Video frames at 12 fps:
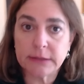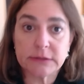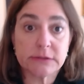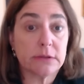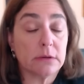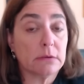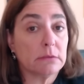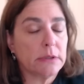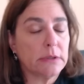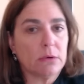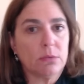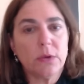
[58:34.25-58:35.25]
And so,
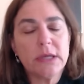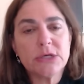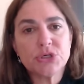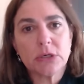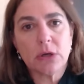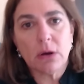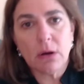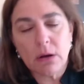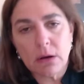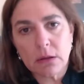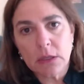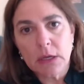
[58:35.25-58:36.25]
you know, we should
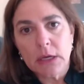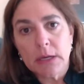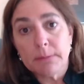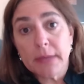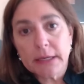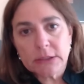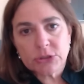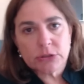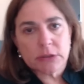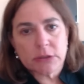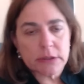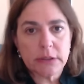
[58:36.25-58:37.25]
all make
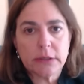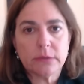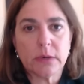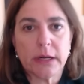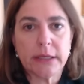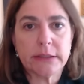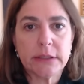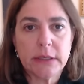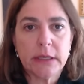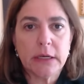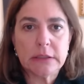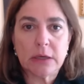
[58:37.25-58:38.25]
sure, right,
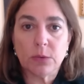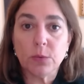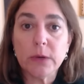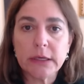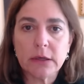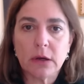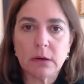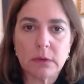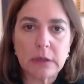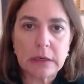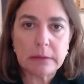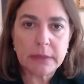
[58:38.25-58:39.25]
that we know
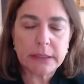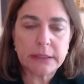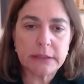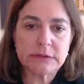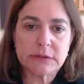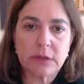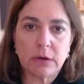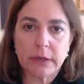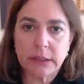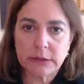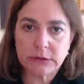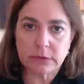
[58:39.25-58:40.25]
where our money is
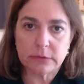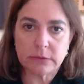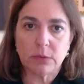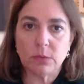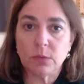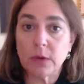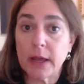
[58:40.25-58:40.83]
going to.